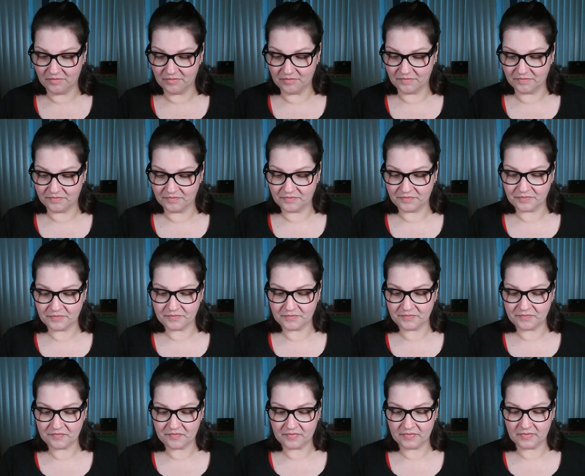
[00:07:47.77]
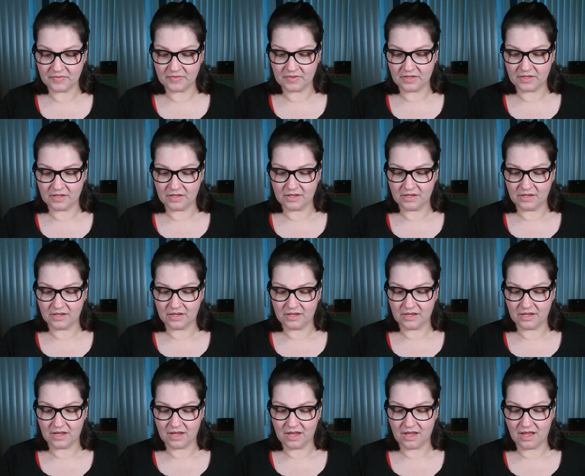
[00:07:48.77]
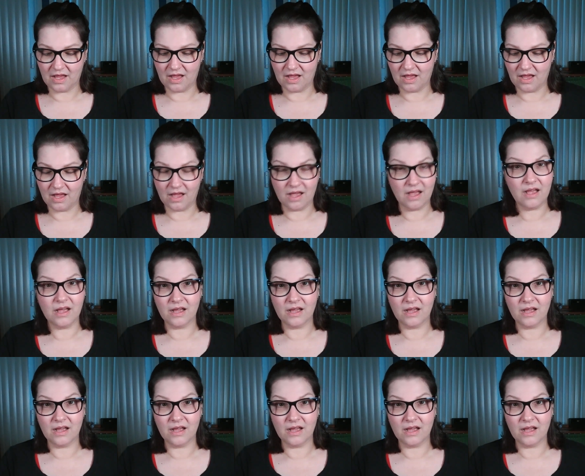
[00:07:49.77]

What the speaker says: (silence)